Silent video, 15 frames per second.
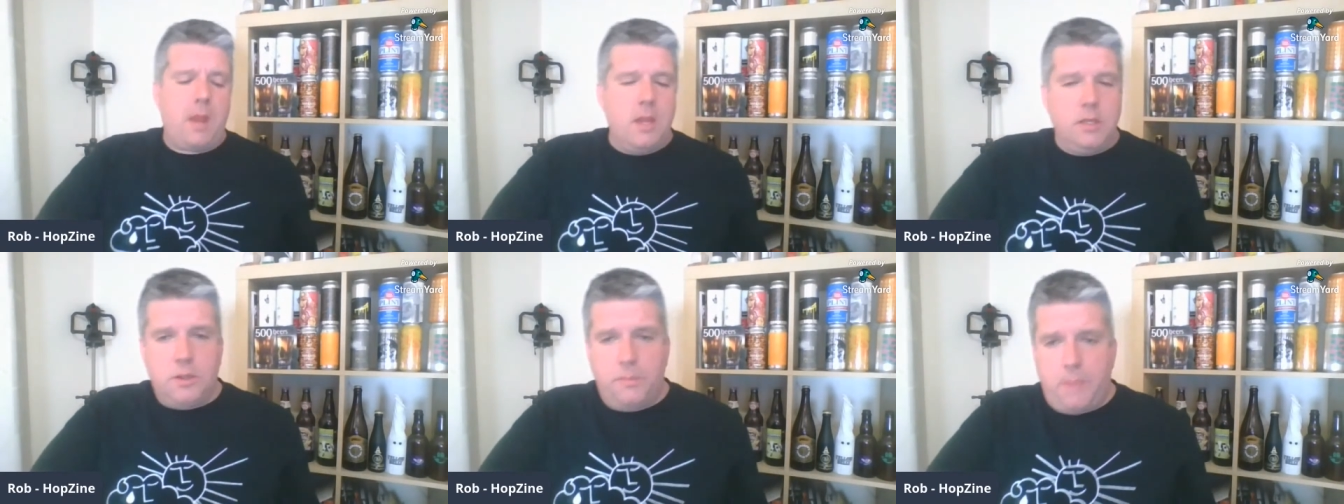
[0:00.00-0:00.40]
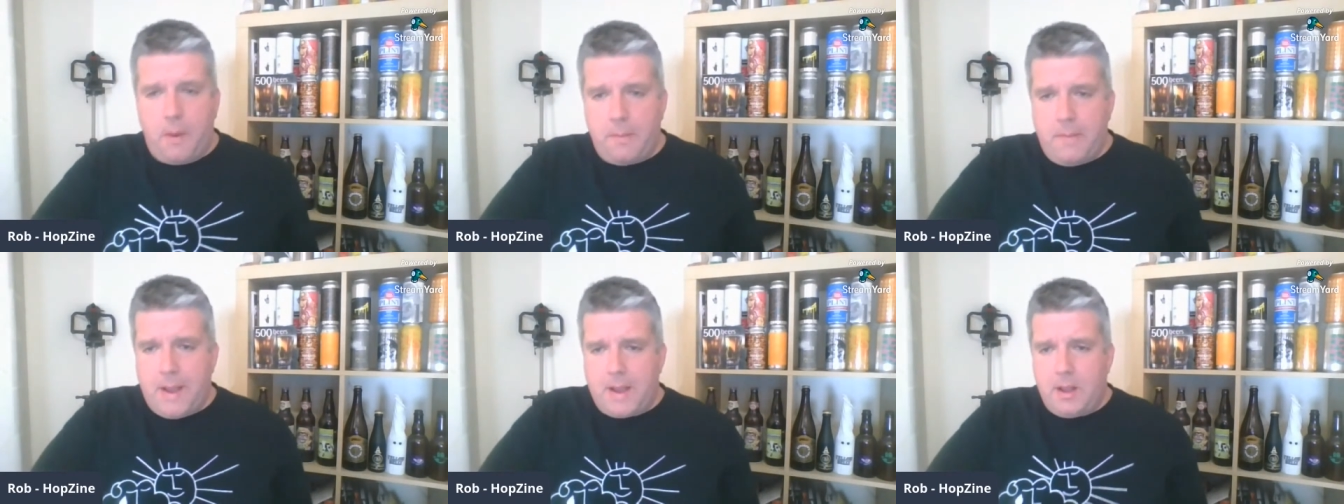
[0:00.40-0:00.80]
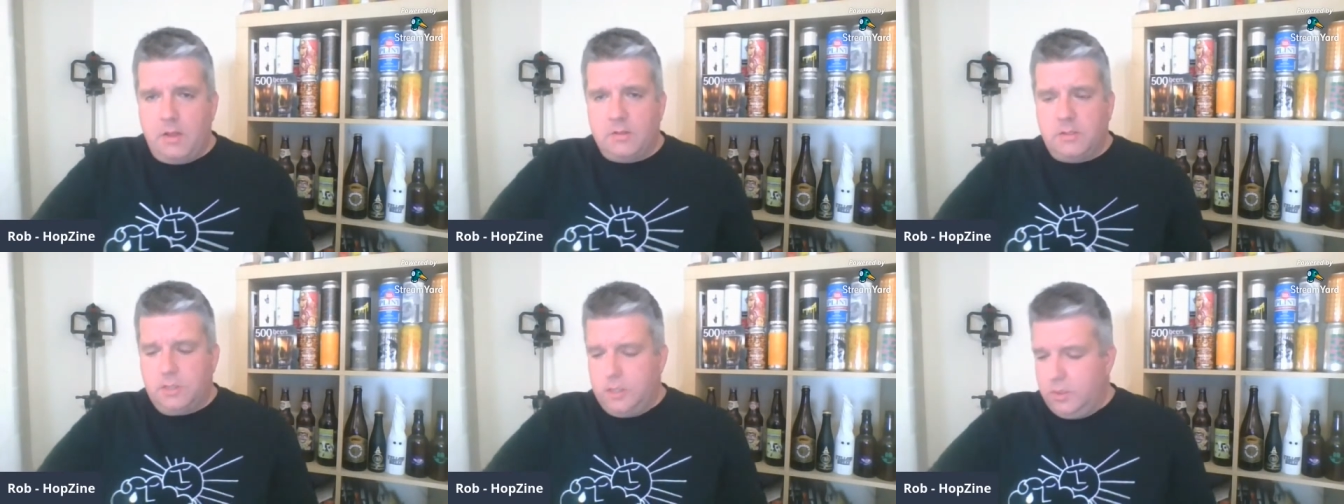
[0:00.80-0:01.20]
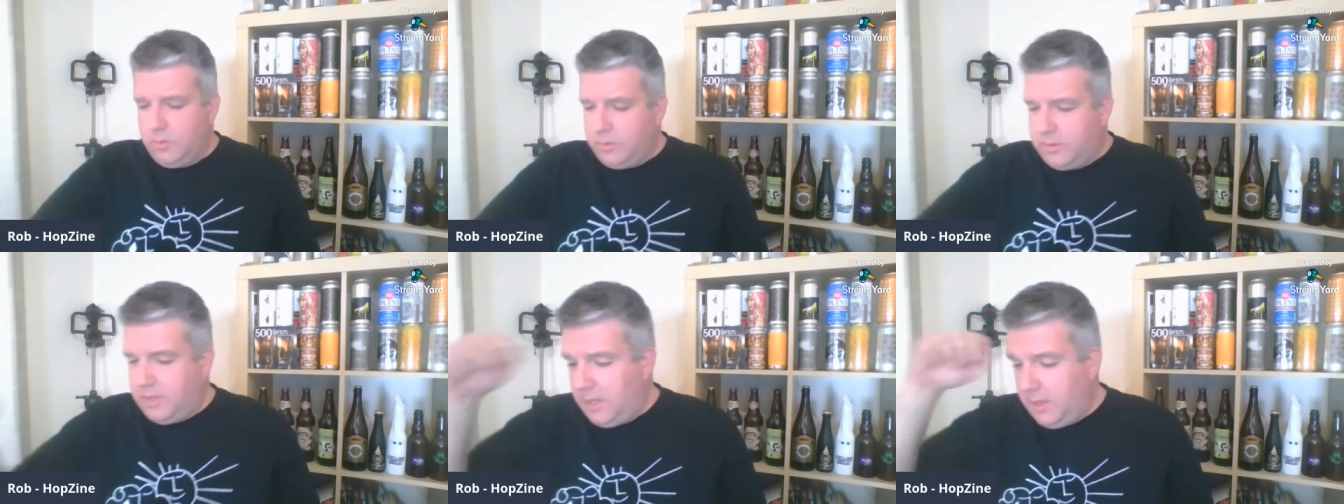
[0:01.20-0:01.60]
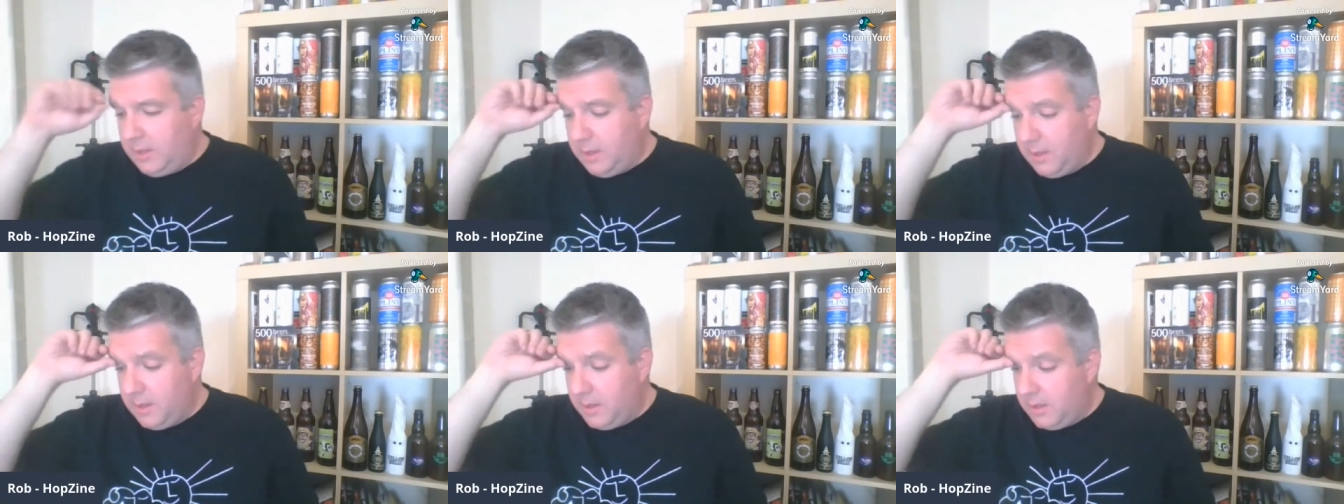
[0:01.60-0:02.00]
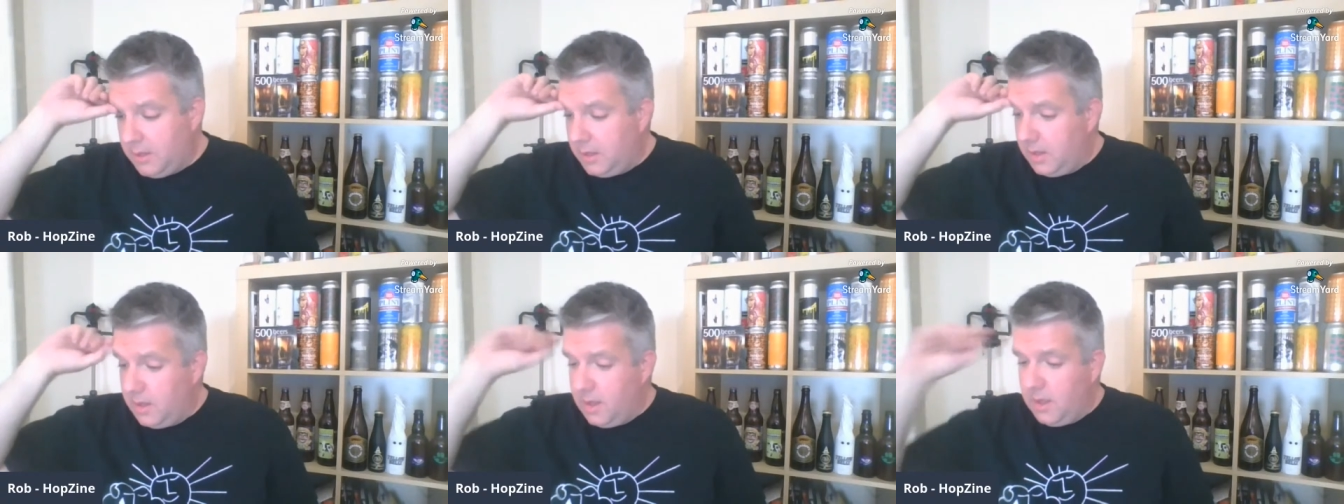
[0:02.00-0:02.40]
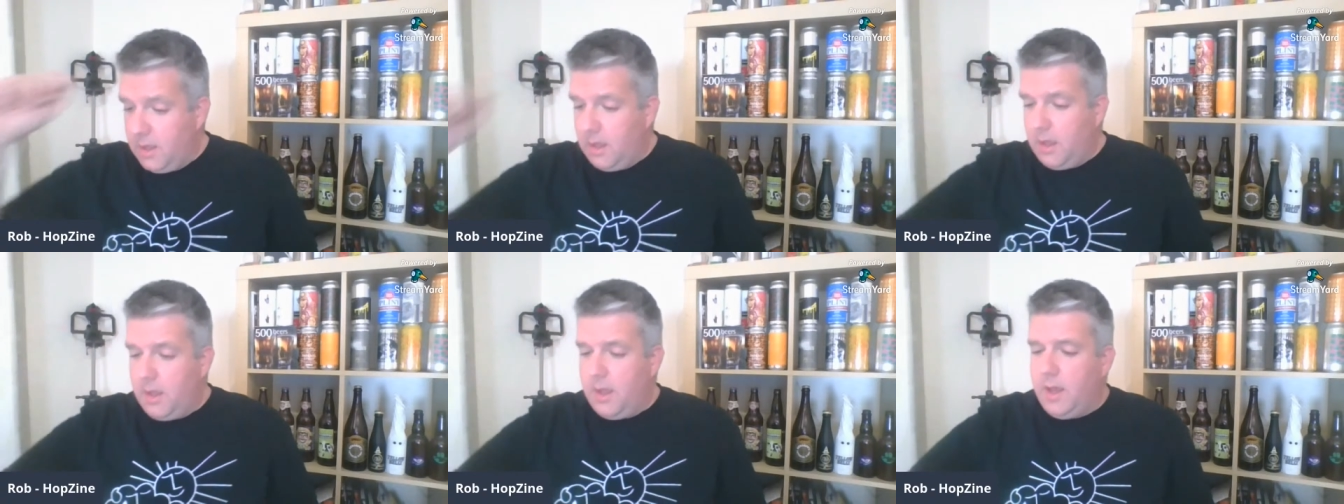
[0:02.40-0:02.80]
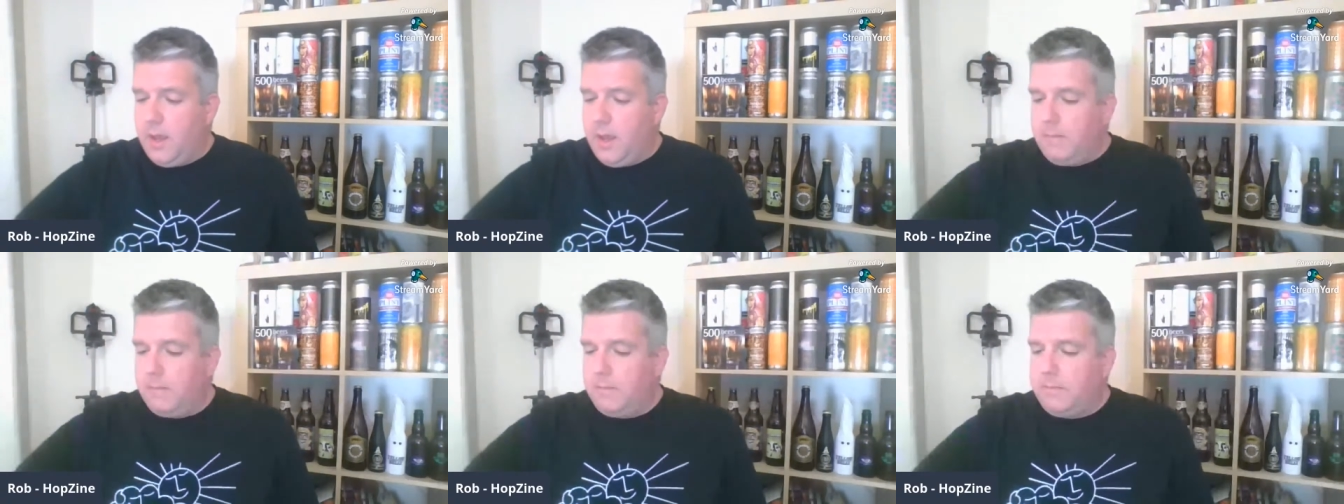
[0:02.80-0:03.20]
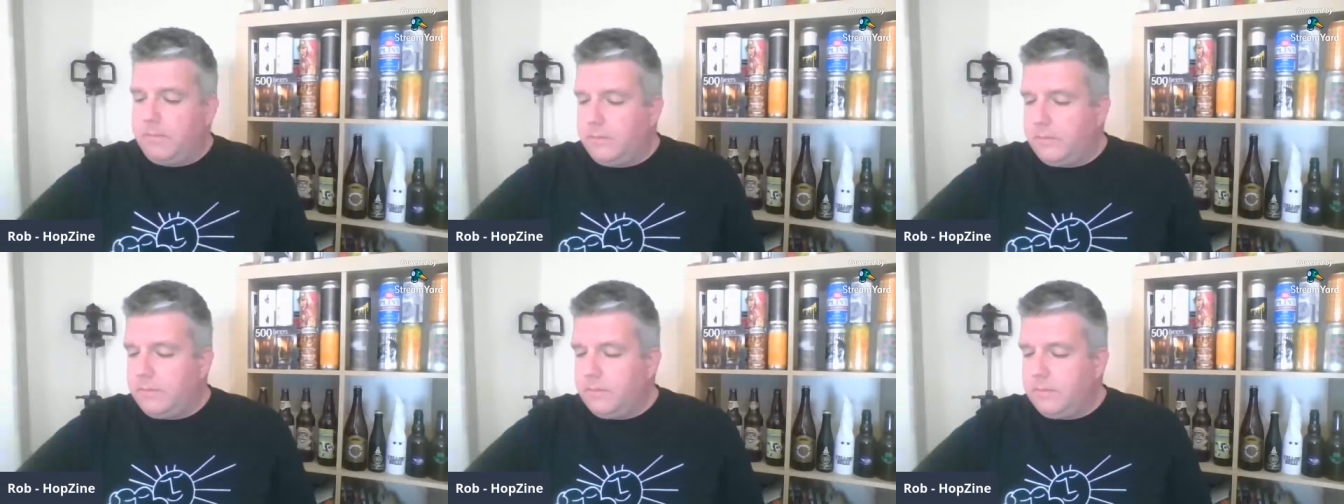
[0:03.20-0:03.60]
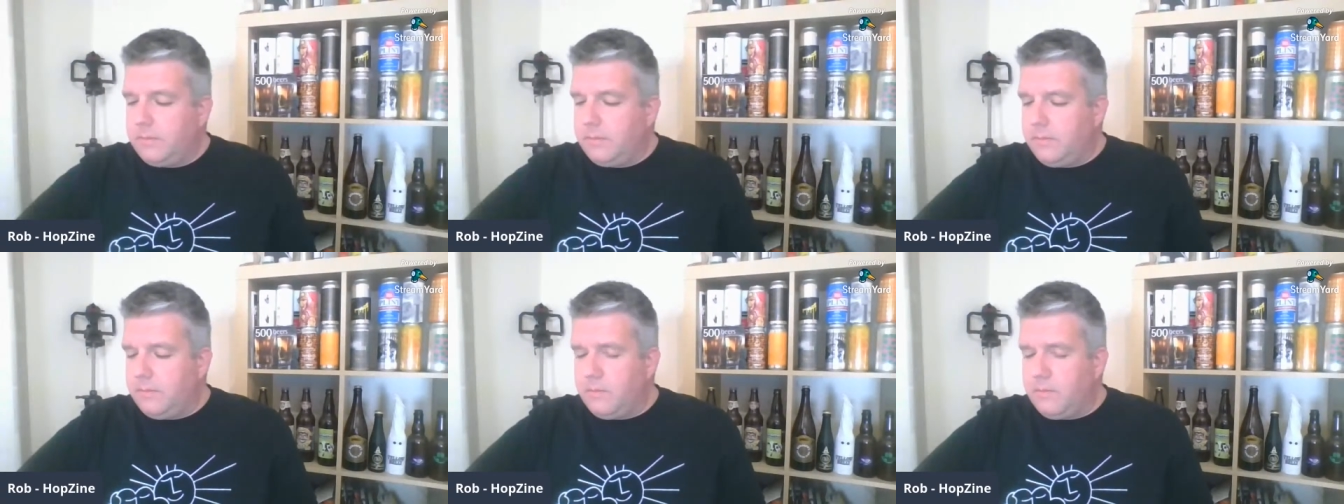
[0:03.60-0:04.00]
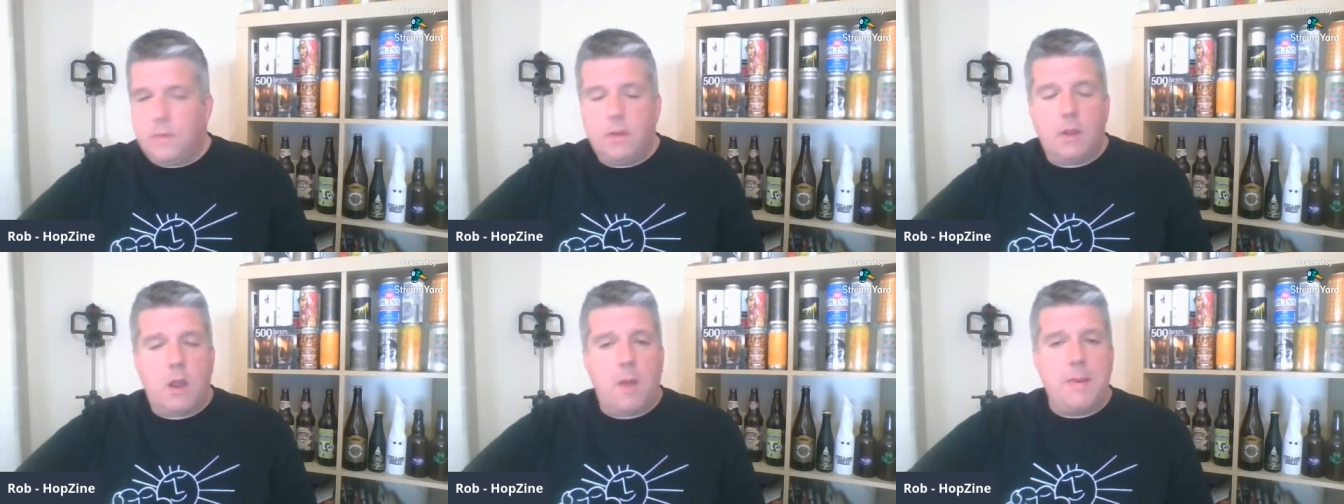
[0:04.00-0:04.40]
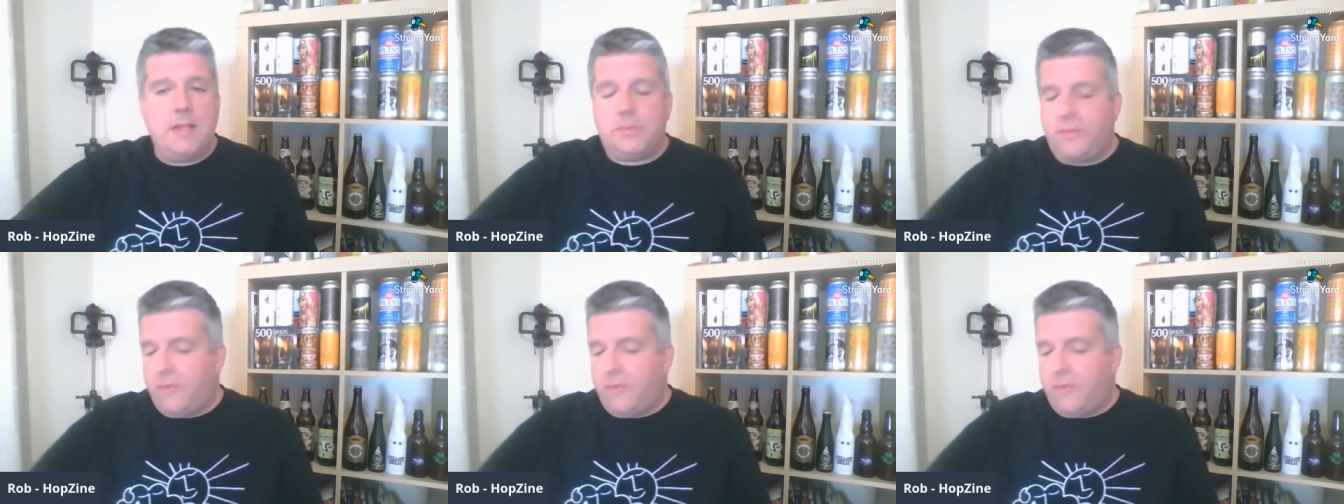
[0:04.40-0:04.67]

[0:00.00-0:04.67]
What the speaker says: I'm just going to pop back onto the comments